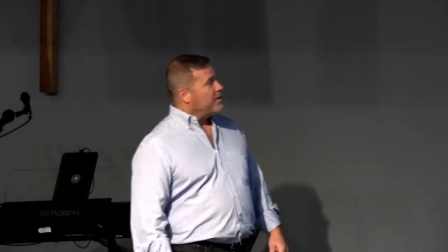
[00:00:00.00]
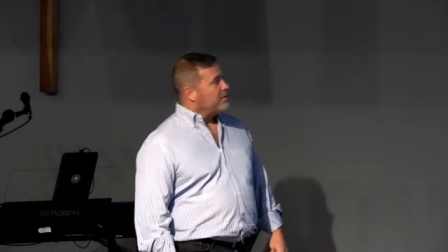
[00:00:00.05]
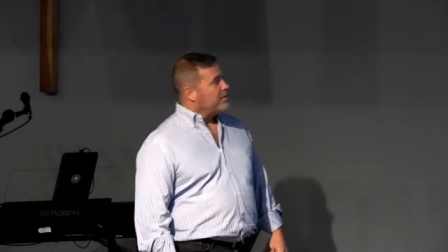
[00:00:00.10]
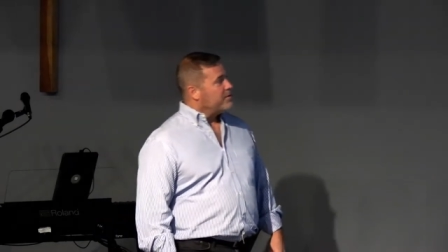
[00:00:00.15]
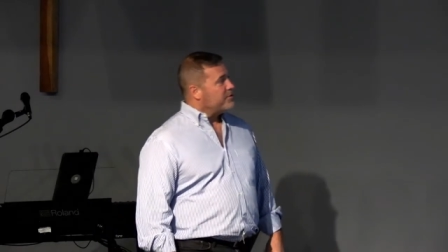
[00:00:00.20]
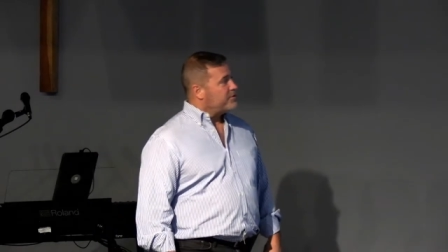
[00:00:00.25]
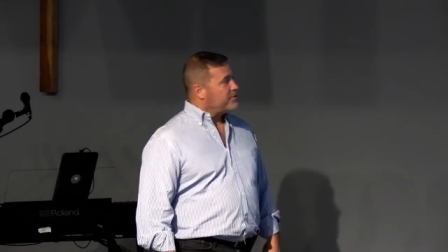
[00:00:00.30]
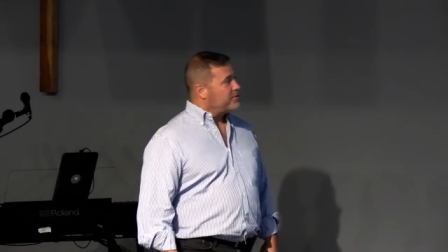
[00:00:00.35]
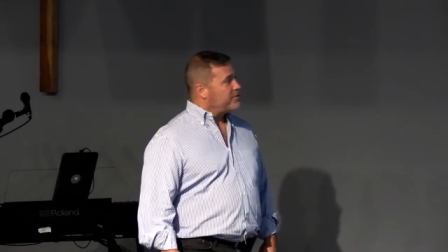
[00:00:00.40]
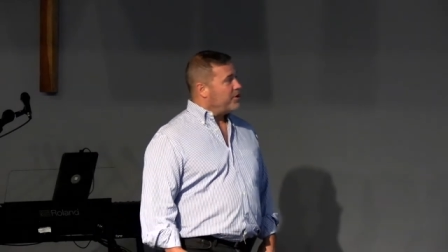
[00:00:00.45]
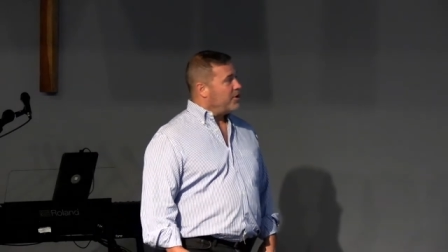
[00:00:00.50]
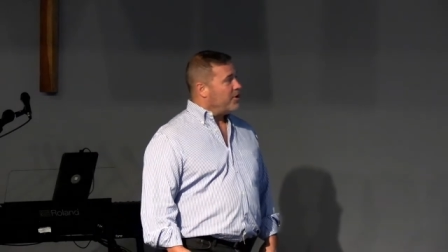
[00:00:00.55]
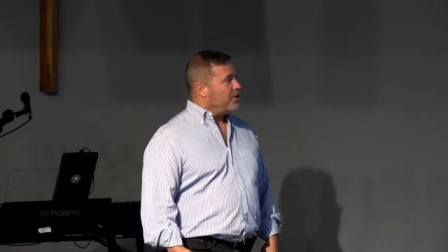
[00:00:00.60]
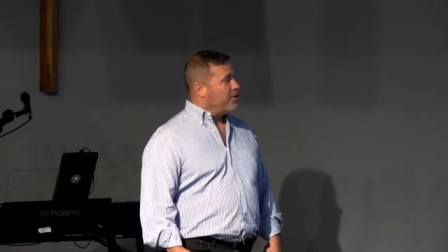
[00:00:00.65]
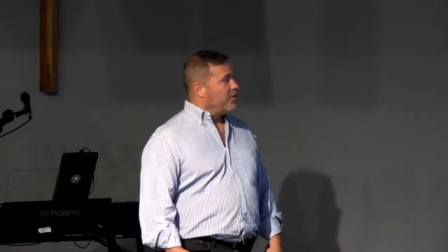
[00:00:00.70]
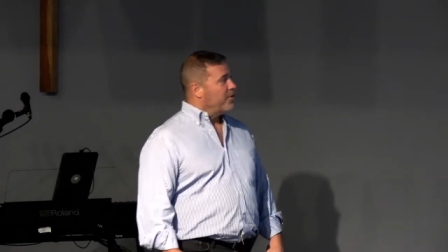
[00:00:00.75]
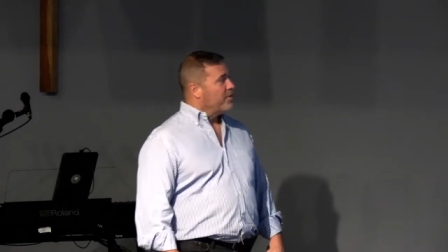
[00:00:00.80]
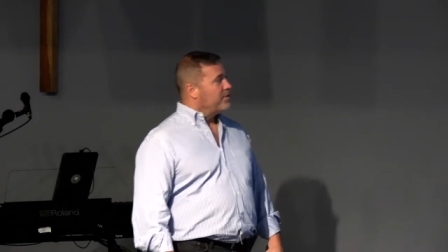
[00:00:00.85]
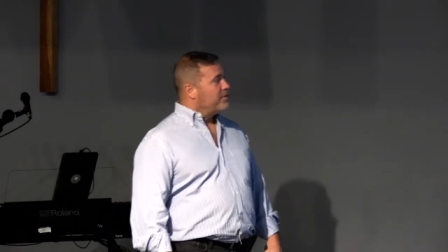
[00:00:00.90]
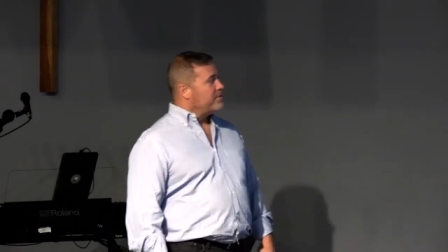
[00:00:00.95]

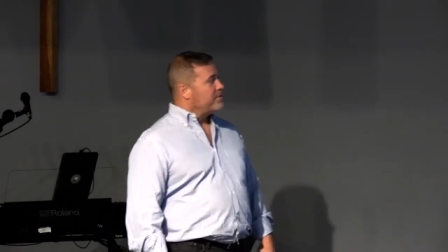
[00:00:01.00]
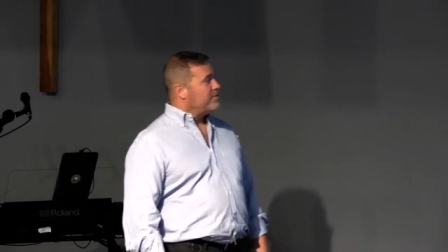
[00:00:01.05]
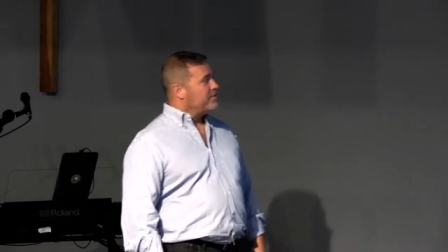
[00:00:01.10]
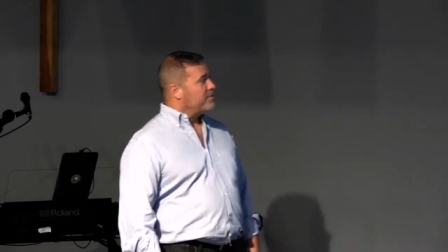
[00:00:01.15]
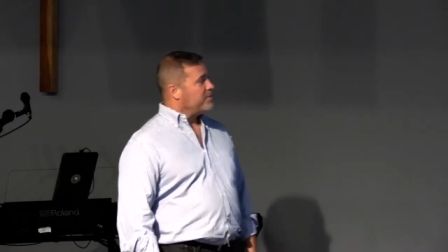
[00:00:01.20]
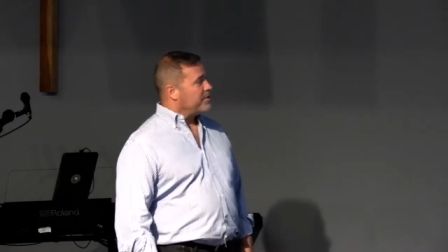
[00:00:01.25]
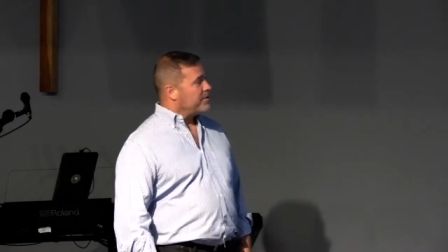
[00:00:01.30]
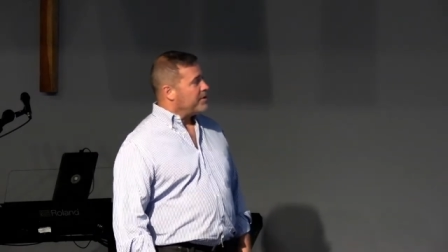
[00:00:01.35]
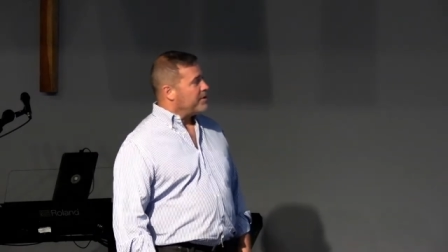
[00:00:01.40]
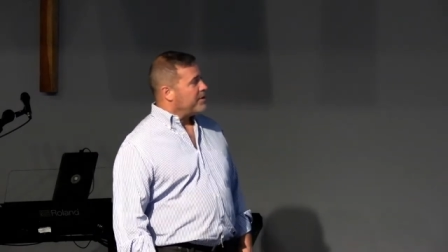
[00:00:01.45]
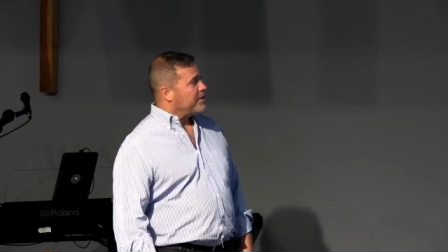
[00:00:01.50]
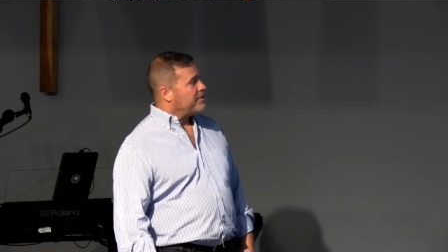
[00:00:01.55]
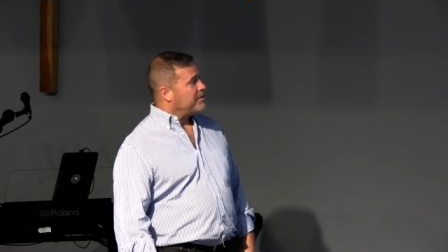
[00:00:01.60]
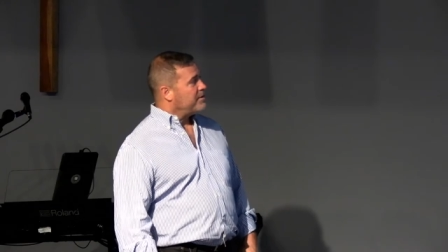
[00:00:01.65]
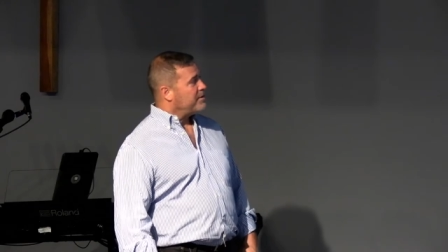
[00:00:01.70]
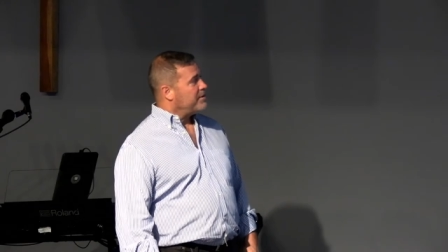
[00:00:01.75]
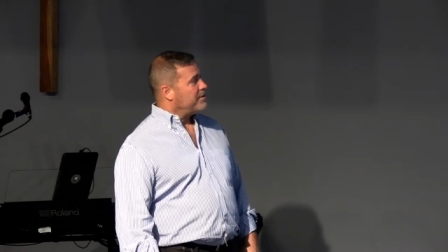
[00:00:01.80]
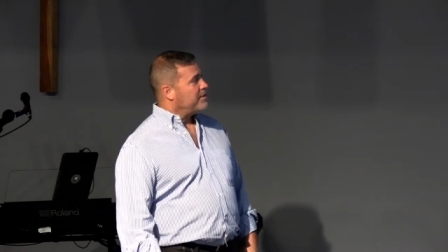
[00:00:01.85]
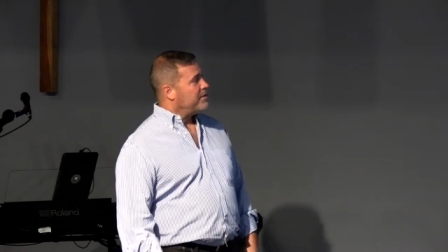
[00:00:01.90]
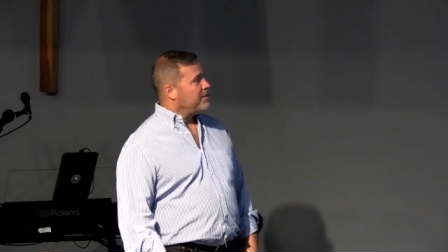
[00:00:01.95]
So, we're going to
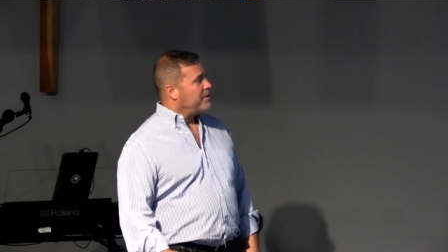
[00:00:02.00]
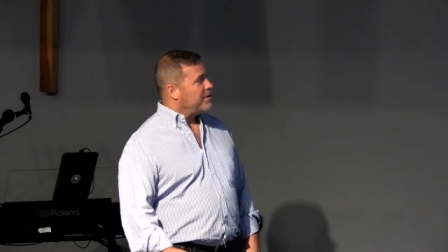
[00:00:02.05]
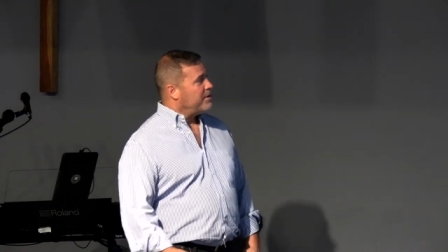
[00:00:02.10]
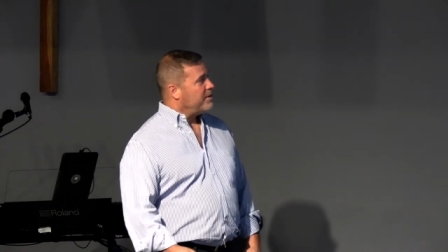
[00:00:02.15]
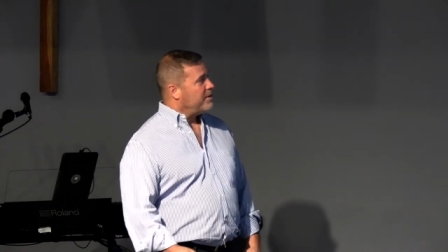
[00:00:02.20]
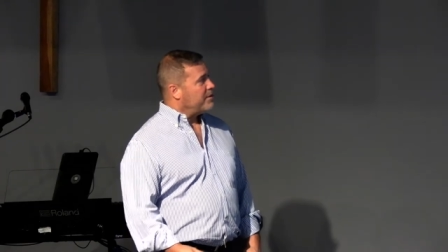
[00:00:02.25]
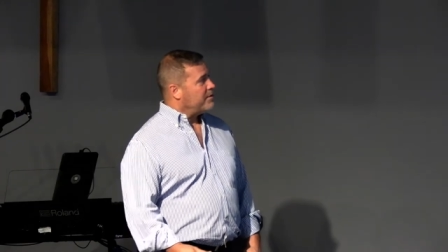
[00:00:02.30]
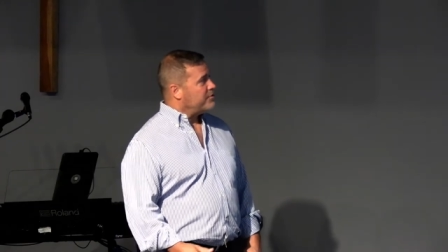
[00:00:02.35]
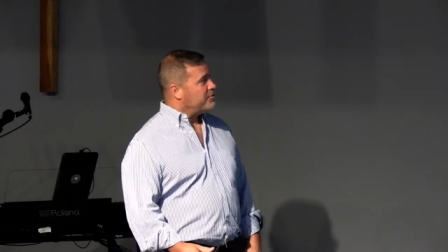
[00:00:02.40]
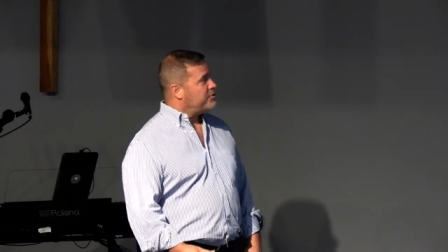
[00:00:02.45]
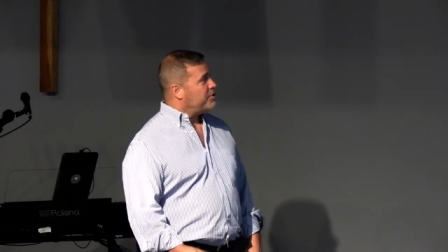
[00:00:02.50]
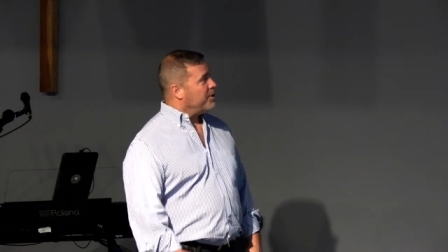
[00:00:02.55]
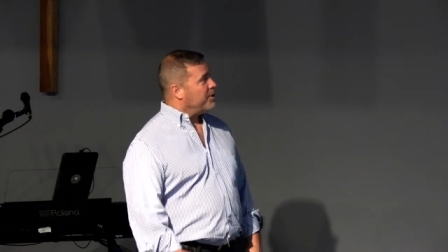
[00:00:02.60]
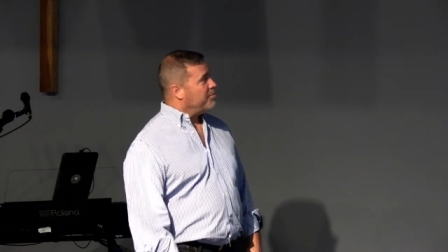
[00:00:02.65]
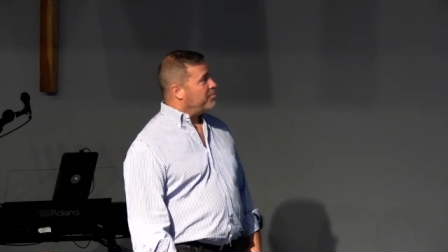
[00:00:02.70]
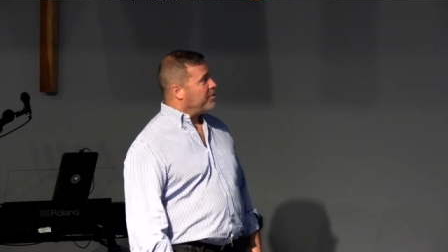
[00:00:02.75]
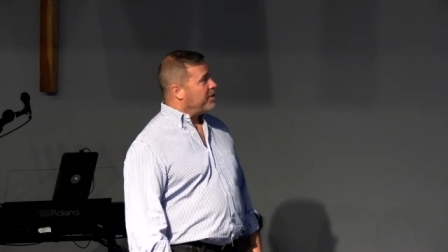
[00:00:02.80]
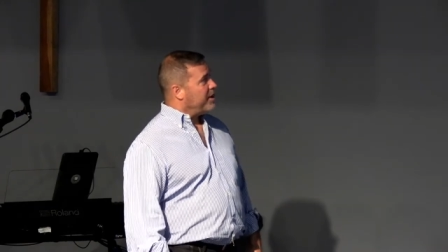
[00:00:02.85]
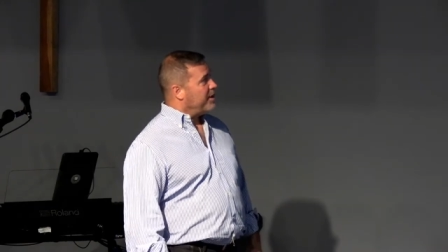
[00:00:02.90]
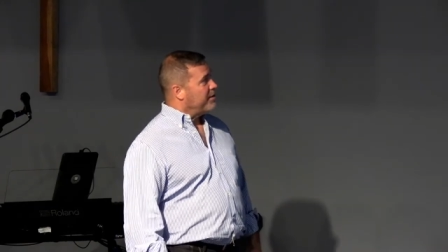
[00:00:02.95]

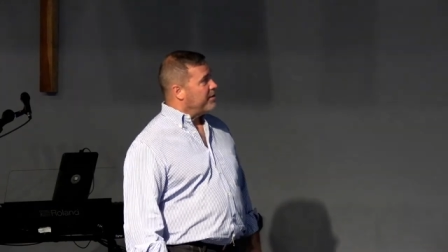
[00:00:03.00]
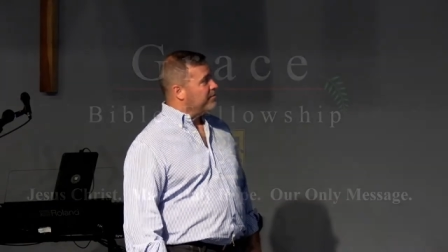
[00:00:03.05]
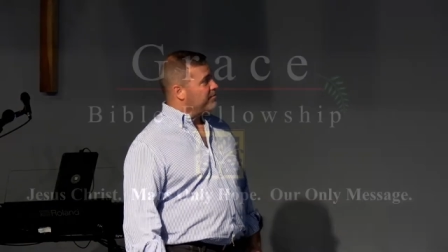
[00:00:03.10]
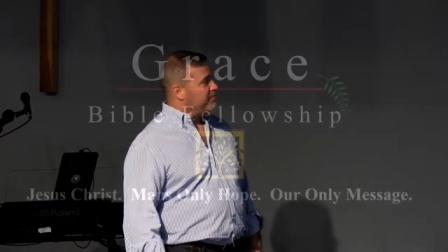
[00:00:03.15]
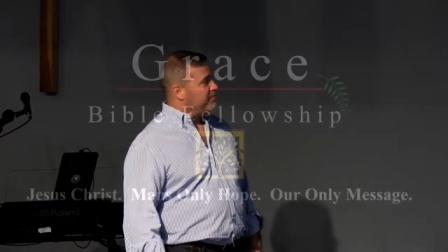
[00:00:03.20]
jump in.